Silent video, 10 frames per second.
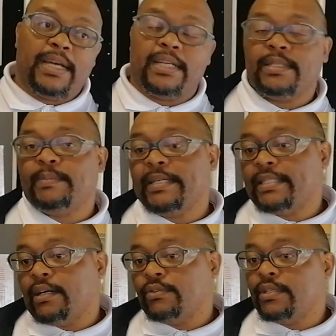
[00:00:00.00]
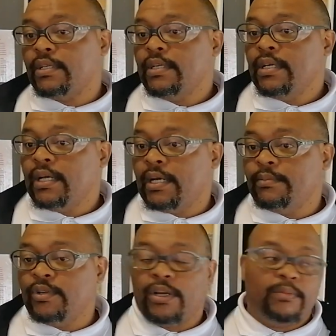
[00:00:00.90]
spaced out
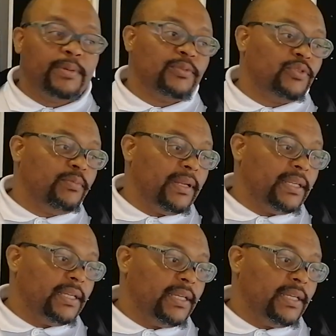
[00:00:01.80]
to allow people to play.